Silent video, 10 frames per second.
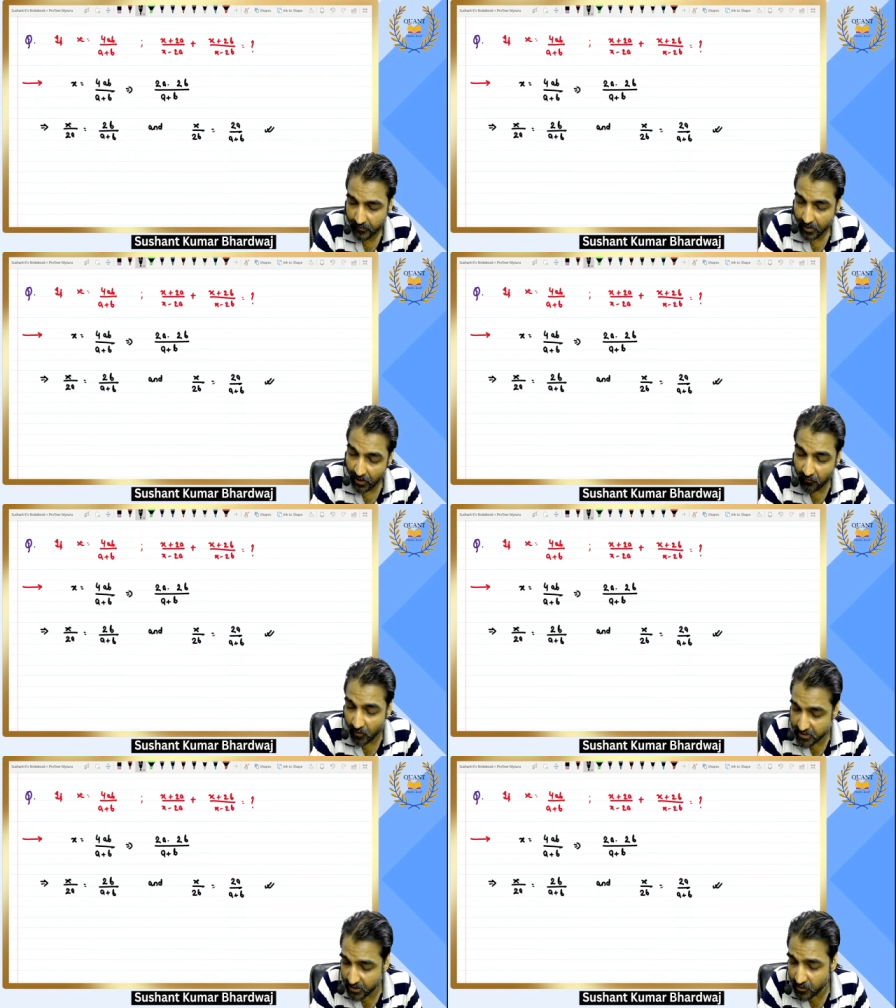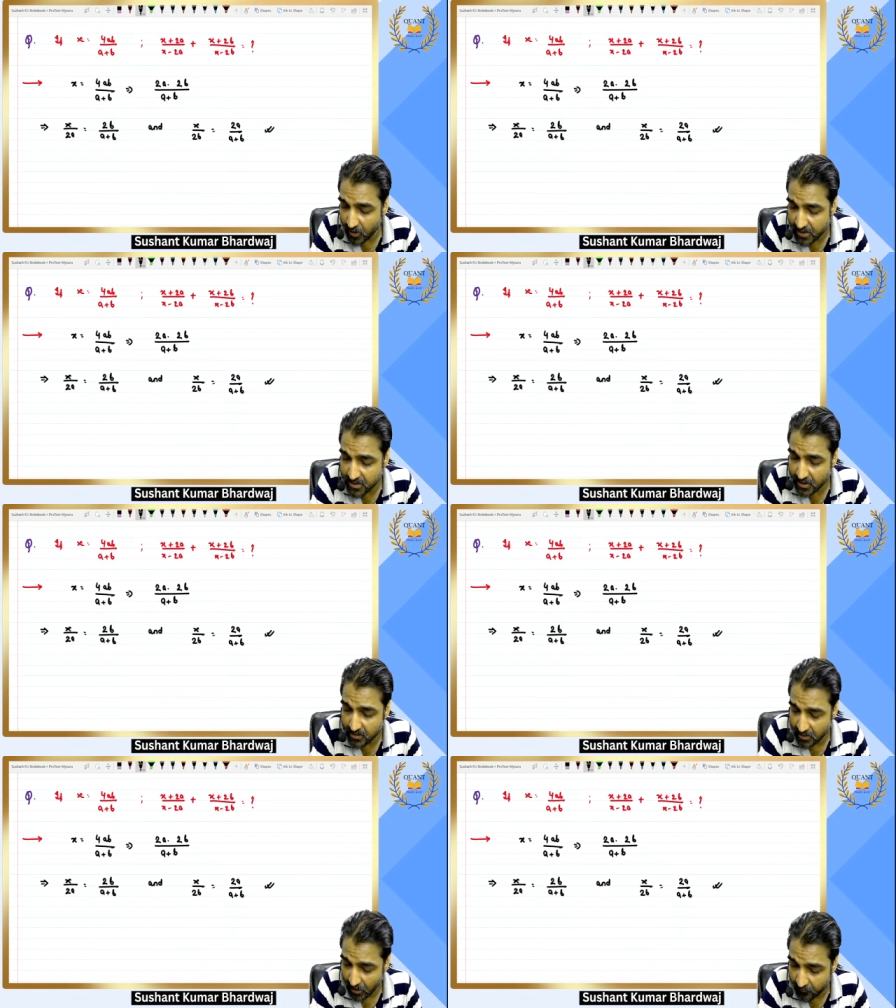I'm watching your answers.
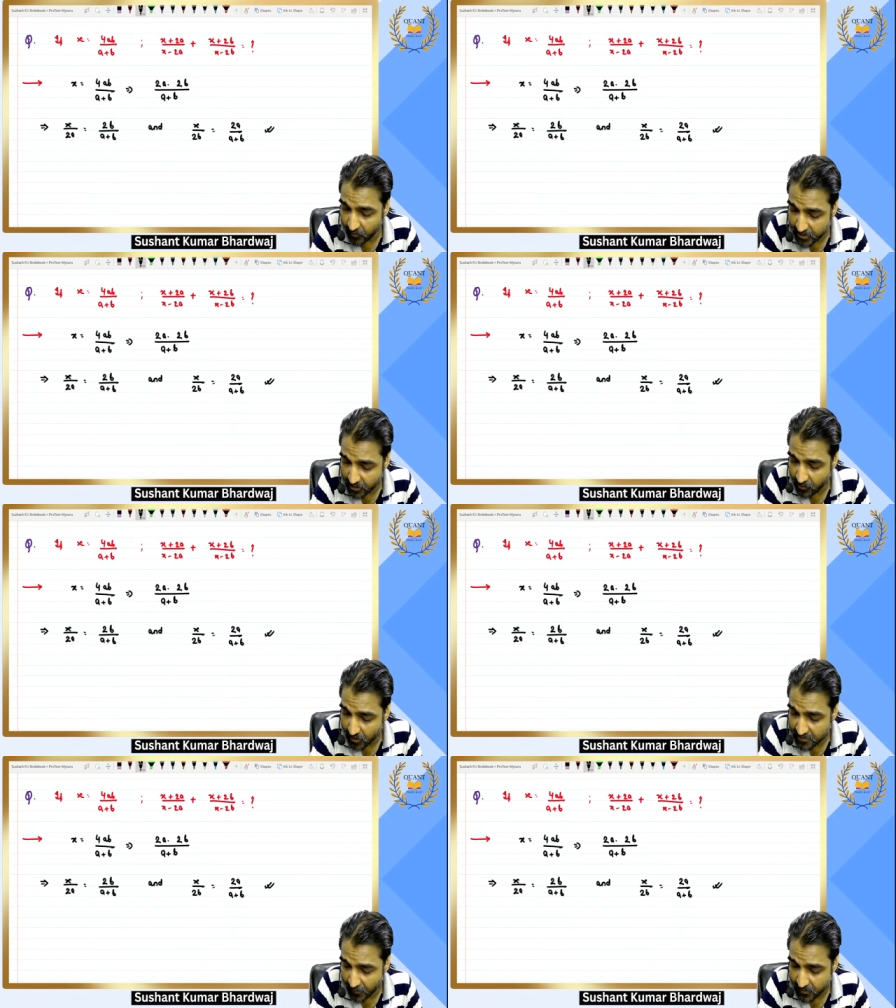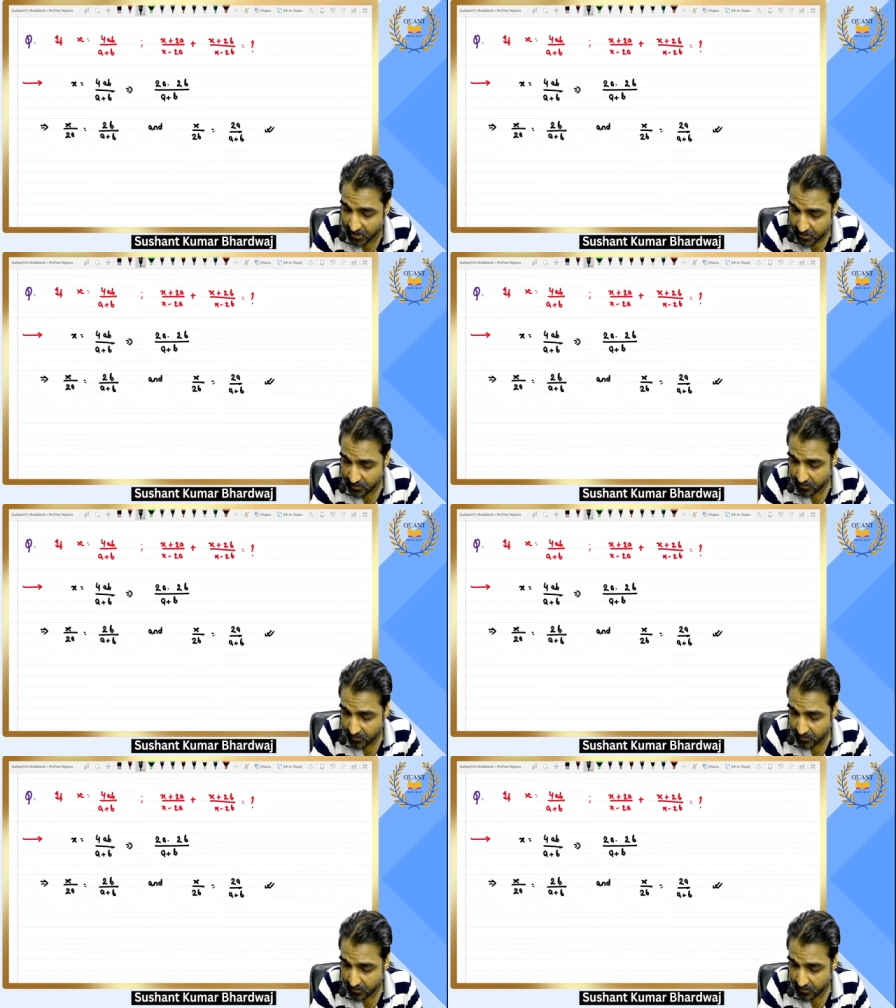I'm watching your responses.